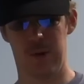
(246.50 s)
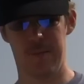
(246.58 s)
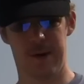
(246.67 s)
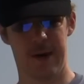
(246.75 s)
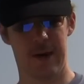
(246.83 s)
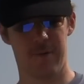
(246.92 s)
we
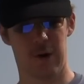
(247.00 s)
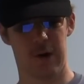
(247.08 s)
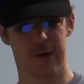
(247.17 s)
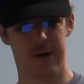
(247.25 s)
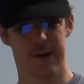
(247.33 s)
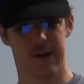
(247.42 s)
might have
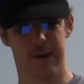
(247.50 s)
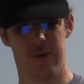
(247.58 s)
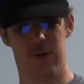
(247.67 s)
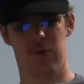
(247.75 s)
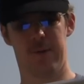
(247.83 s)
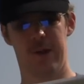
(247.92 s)
already done
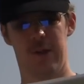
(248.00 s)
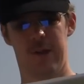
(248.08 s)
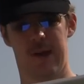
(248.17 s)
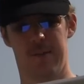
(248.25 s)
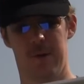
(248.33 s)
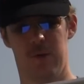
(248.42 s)
too much
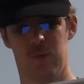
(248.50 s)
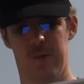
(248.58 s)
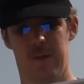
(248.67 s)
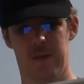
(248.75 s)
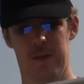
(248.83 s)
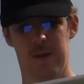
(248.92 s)
damage
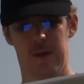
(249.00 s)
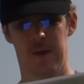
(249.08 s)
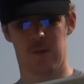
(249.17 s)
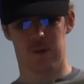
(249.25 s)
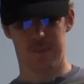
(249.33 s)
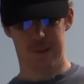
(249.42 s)

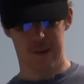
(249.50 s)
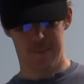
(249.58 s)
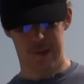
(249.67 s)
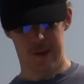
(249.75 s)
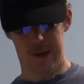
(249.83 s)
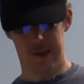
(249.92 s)
when
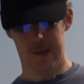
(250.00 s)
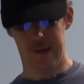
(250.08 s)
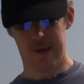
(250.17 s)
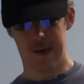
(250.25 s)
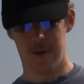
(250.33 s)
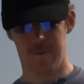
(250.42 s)
BP did the
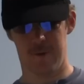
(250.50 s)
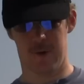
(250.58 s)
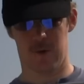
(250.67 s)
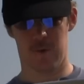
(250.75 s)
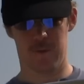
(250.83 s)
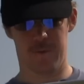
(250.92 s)
top
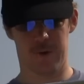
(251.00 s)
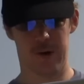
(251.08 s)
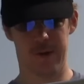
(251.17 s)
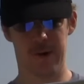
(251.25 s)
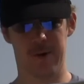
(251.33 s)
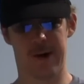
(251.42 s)
fill,
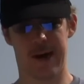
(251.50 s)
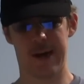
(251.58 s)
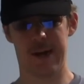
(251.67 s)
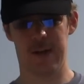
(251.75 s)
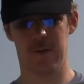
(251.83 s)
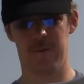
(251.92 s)
further
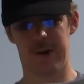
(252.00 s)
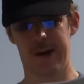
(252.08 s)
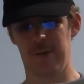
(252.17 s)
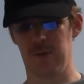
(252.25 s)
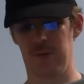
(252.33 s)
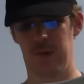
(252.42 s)
cracking the
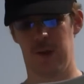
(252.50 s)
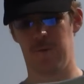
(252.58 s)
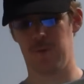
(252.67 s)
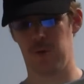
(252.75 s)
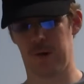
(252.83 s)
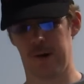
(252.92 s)
fragile
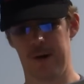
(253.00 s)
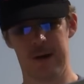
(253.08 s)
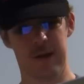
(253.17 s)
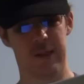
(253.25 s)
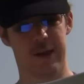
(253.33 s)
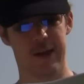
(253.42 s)
seafloor.
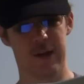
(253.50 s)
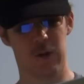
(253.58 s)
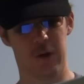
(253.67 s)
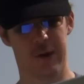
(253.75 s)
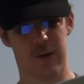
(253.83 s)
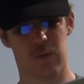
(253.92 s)
Take a
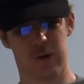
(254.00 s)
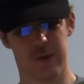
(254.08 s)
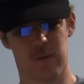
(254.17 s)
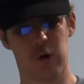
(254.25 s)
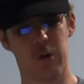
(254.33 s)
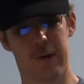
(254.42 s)
look at one of
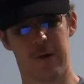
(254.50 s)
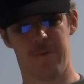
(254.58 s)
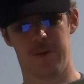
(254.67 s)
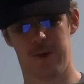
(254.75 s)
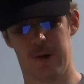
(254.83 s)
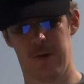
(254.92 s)
the robot
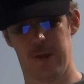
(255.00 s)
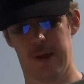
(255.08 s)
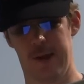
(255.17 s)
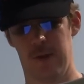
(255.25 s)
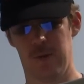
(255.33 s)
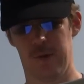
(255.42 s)
photos
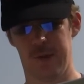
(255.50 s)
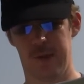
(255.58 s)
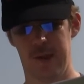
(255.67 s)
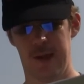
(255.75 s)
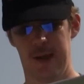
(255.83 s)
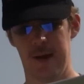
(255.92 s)
and you will
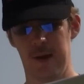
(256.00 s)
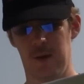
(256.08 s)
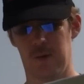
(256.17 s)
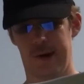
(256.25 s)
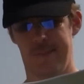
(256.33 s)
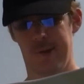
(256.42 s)
see
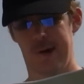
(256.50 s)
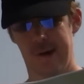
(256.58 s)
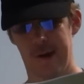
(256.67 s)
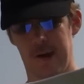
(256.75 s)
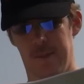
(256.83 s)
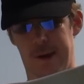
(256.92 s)
what I'm
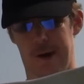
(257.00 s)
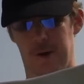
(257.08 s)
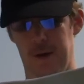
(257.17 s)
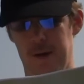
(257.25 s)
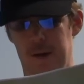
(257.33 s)
talking about.